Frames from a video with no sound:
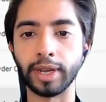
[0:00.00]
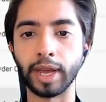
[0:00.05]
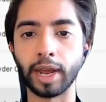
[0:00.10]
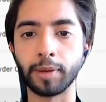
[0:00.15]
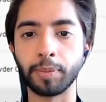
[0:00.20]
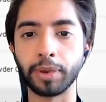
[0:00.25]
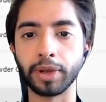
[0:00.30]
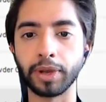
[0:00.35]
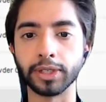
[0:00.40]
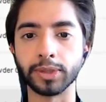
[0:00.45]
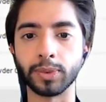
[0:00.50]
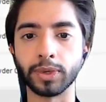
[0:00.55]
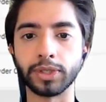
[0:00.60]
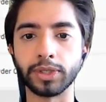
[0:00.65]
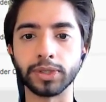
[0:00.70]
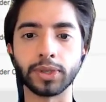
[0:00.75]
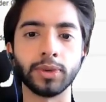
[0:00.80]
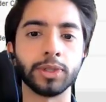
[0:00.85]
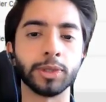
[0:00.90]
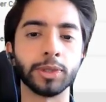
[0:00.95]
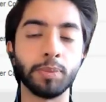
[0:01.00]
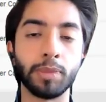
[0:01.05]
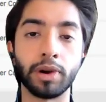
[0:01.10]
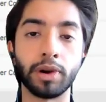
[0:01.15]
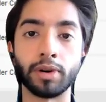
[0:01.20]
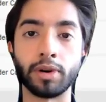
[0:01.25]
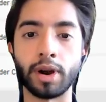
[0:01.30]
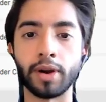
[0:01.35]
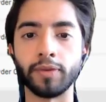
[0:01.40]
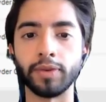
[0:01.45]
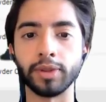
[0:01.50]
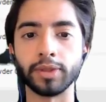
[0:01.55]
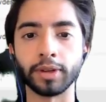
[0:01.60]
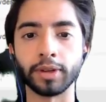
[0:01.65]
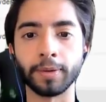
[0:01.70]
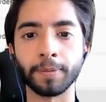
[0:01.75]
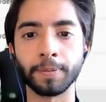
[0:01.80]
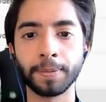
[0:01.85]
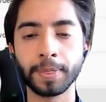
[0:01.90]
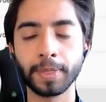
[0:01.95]
yet because we're just going to mirror
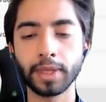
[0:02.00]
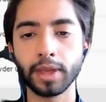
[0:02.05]
everything.